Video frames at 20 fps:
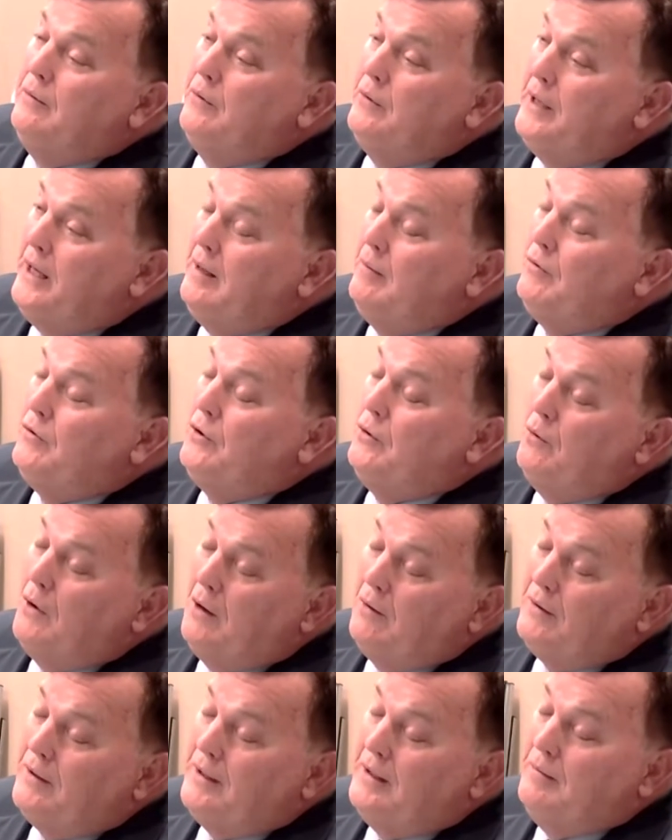we were able to go
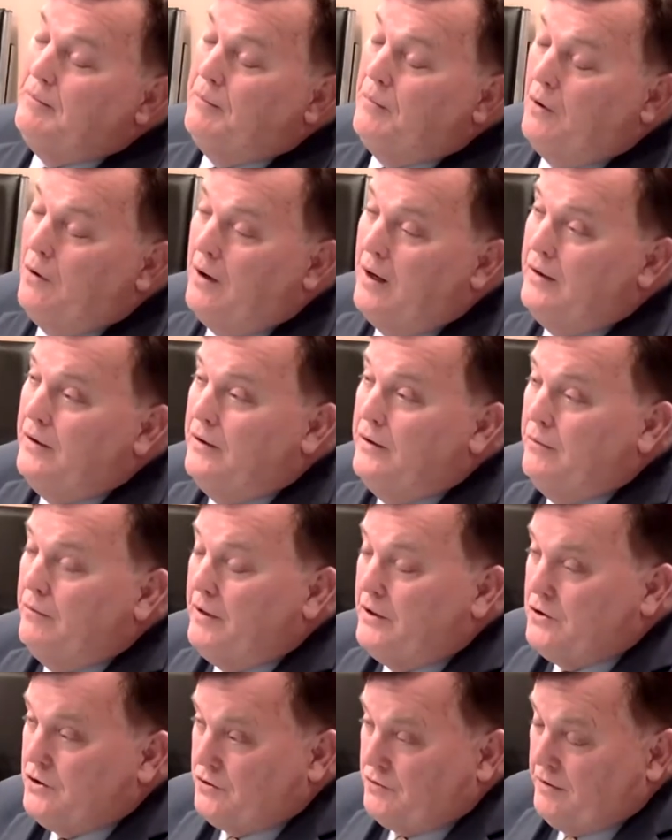out and bond the
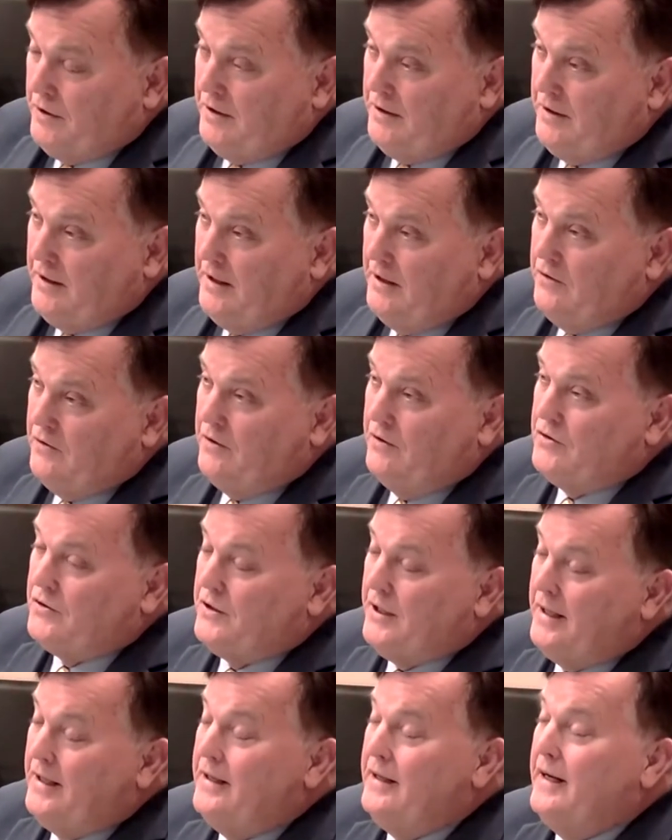Registry of Deeds, the
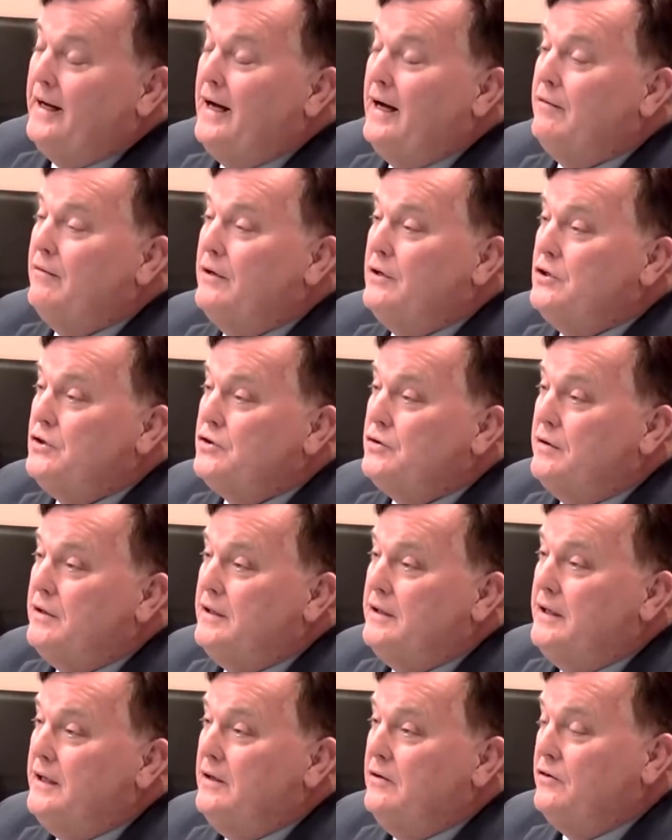state-of-the-art Registry
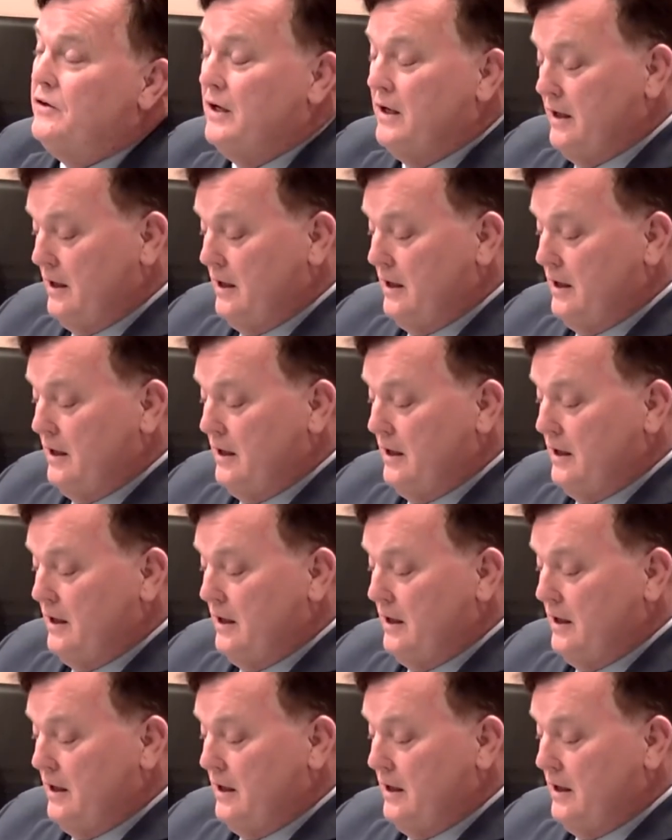of Deeds.